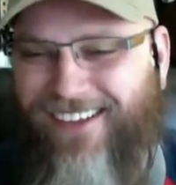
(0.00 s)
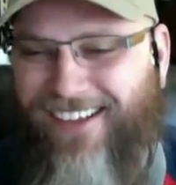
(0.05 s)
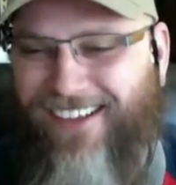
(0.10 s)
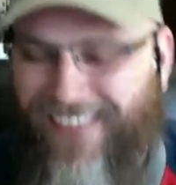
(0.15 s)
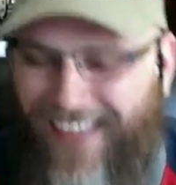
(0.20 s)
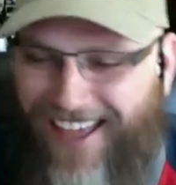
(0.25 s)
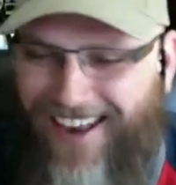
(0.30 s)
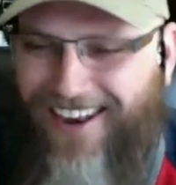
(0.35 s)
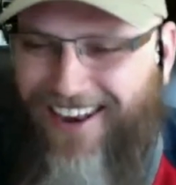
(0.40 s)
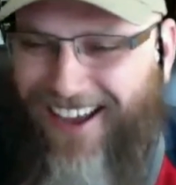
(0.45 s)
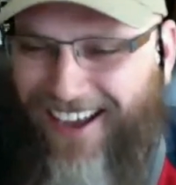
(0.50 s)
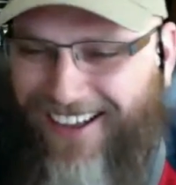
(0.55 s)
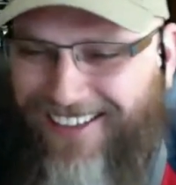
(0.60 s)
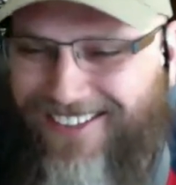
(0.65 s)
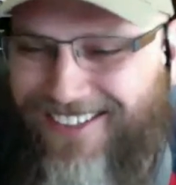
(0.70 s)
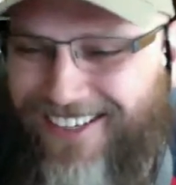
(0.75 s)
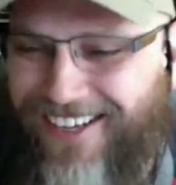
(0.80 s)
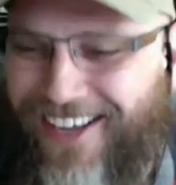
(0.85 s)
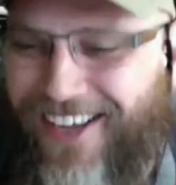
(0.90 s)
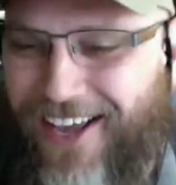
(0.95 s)
Isn't that
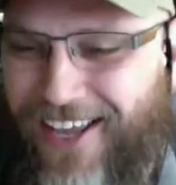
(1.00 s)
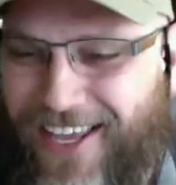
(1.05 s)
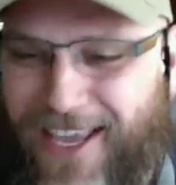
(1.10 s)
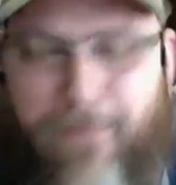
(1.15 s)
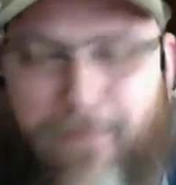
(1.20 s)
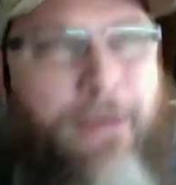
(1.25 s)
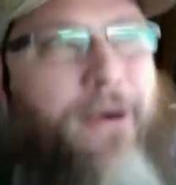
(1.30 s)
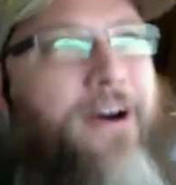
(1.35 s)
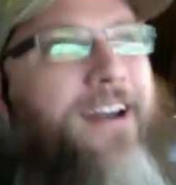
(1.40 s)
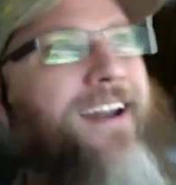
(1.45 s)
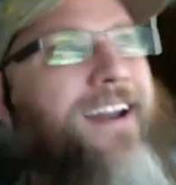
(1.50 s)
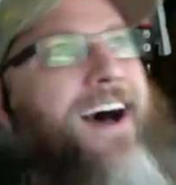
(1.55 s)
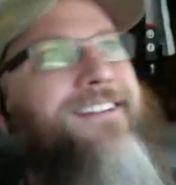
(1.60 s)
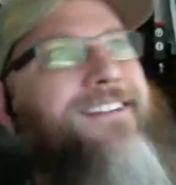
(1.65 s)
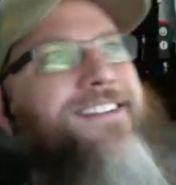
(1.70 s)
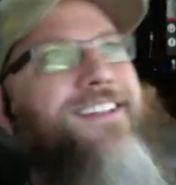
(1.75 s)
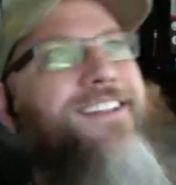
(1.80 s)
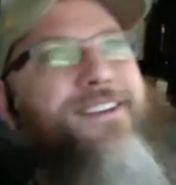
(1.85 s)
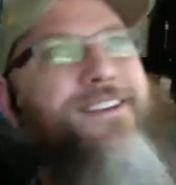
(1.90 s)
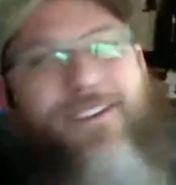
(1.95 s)
nuts? You put it out
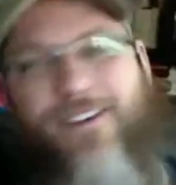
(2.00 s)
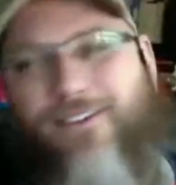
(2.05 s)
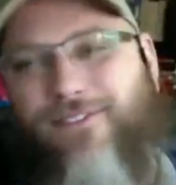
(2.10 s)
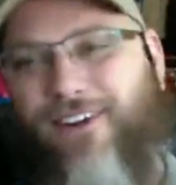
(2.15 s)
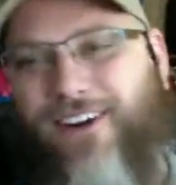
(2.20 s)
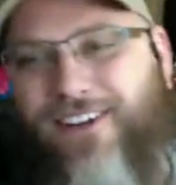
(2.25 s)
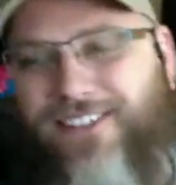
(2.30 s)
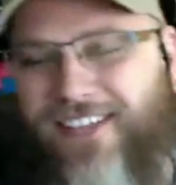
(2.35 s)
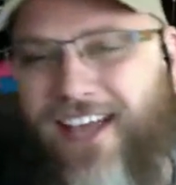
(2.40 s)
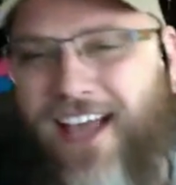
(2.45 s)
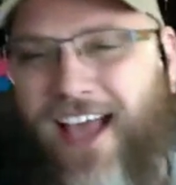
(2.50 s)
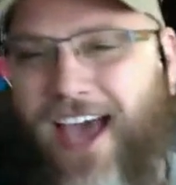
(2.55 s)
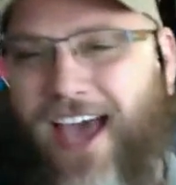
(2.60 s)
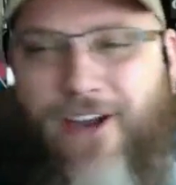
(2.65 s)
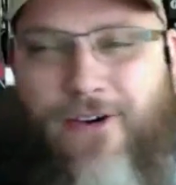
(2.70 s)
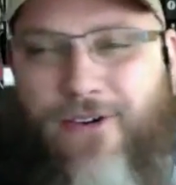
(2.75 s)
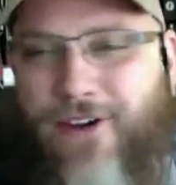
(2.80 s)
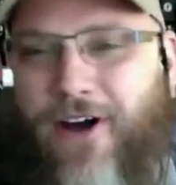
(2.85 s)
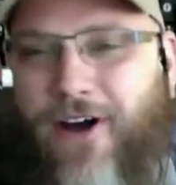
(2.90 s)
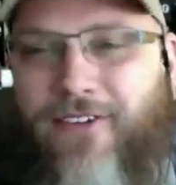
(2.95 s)
to the universe,
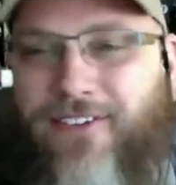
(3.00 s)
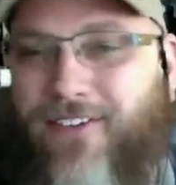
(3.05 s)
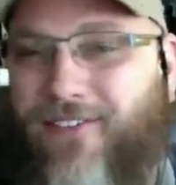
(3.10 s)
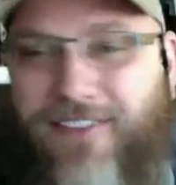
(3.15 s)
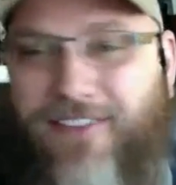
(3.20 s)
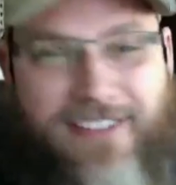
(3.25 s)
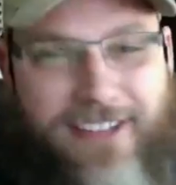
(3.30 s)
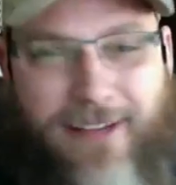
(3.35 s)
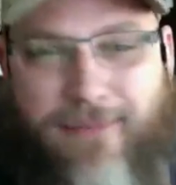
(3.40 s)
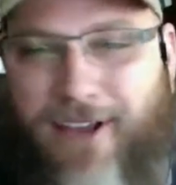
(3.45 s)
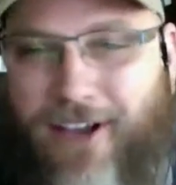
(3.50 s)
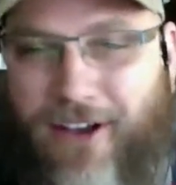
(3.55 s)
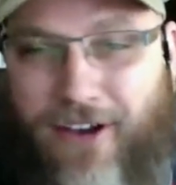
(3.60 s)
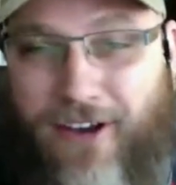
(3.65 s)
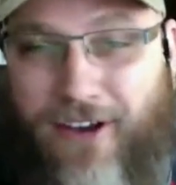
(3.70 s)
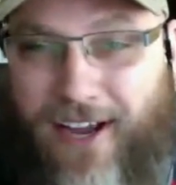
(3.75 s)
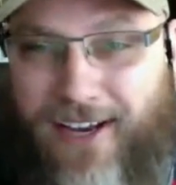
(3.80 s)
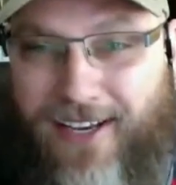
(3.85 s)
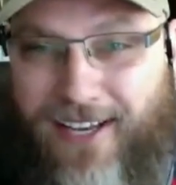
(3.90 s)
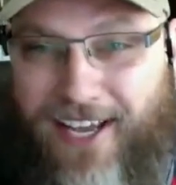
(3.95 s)
and who knows if this is going to be a
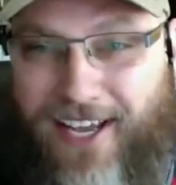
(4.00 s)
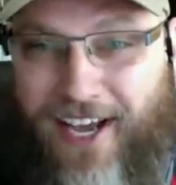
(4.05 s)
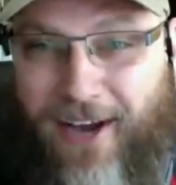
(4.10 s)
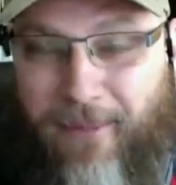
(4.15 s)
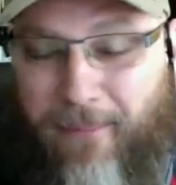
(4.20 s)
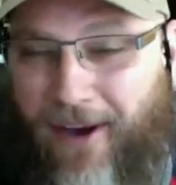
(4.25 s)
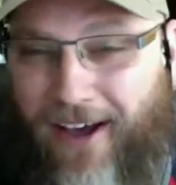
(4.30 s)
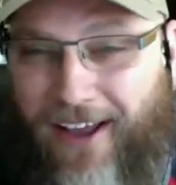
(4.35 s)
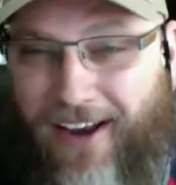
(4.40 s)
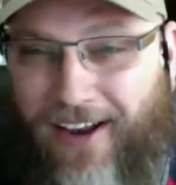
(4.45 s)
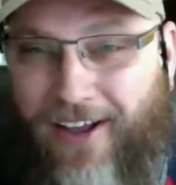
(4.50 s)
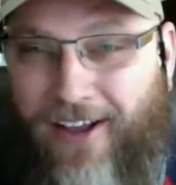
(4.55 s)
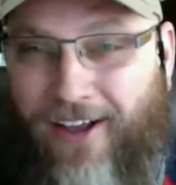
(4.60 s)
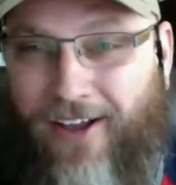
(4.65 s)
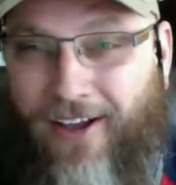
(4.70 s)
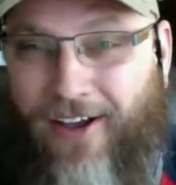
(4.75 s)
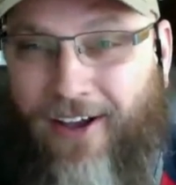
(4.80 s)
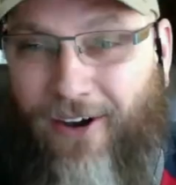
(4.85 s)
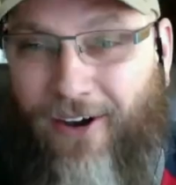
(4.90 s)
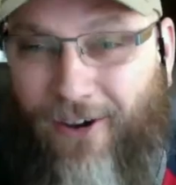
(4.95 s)
good idea, but
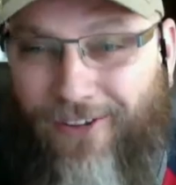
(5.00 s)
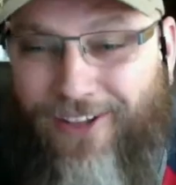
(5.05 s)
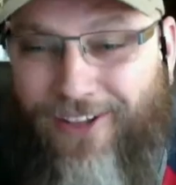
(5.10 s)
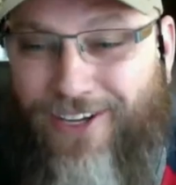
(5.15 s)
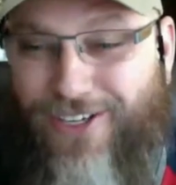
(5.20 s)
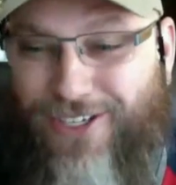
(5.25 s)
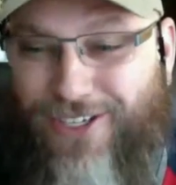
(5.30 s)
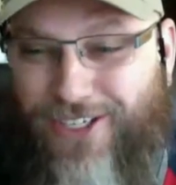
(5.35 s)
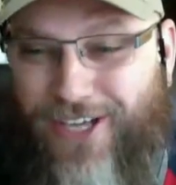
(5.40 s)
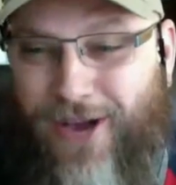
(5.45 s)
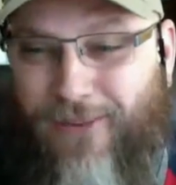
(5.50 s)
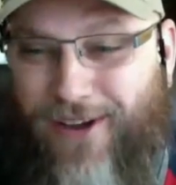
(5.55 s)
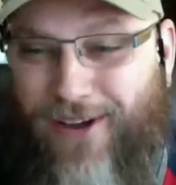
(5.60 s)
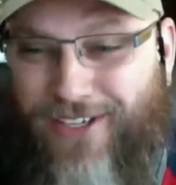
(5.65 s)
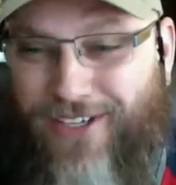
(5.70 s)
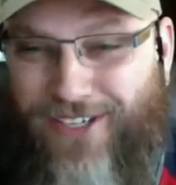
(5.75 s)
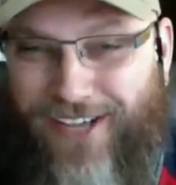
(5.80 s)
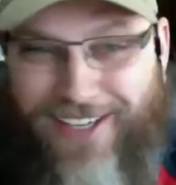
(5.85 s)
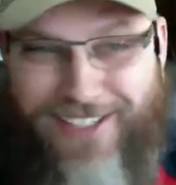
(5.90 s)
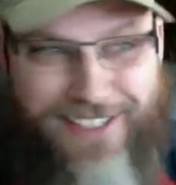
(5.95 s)
holy shit, we
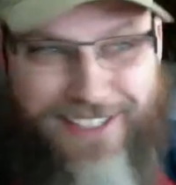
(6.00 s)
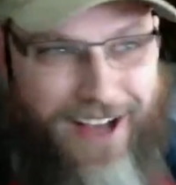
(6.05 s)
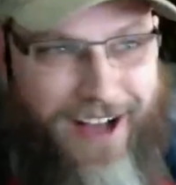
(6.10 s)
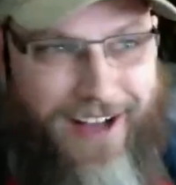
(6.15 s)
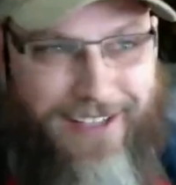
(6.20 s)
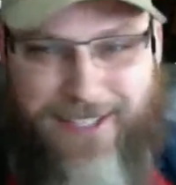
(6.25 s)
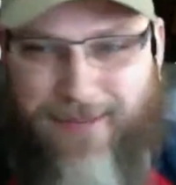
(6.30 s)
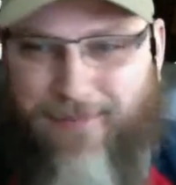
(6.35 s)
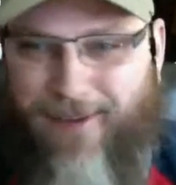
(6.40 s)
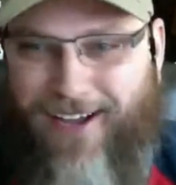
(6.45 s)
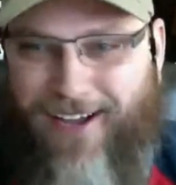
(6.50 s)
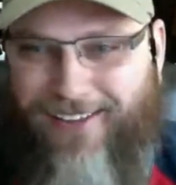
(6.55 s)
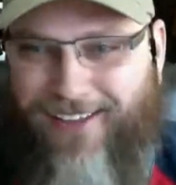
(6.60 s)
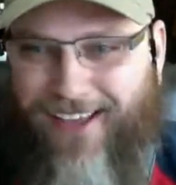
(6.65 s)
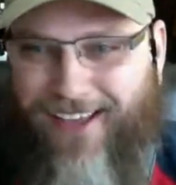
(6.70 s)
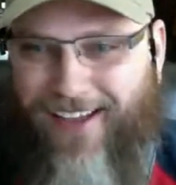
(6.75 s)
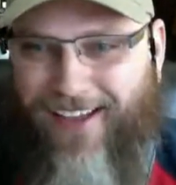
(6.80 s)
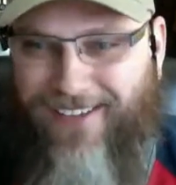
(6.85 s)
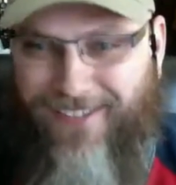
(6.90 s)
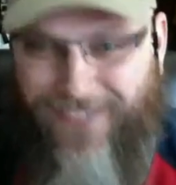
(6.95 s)
just talked about
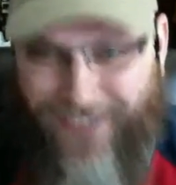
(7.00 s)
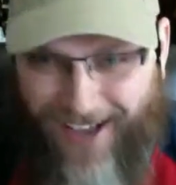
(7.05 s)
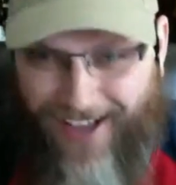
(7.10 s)
that.